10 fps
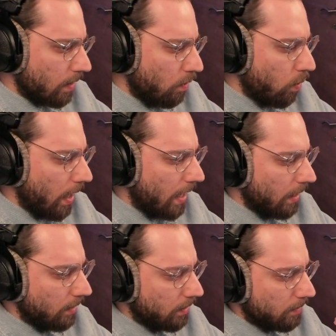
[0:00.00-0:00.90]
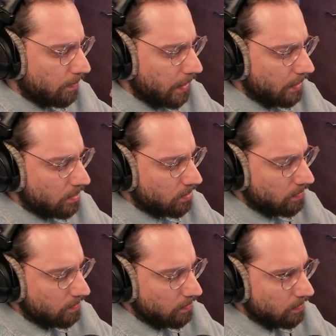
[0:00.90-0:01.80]
while being,
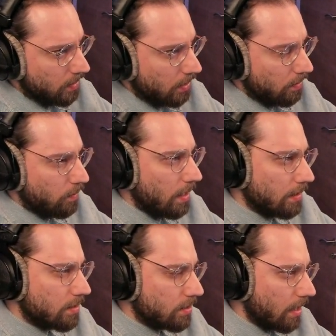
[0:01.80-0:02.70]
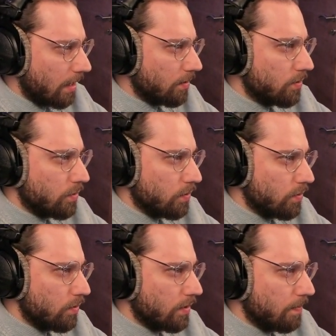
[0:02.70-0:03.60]
while stuck
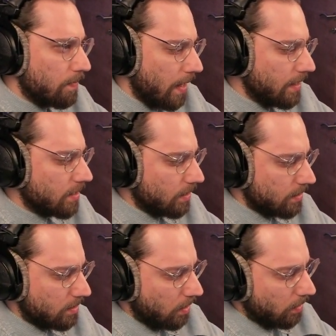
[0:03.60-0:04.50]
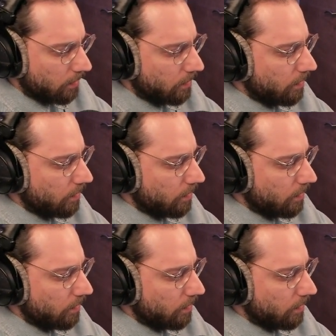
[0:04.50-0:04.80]
to the basics of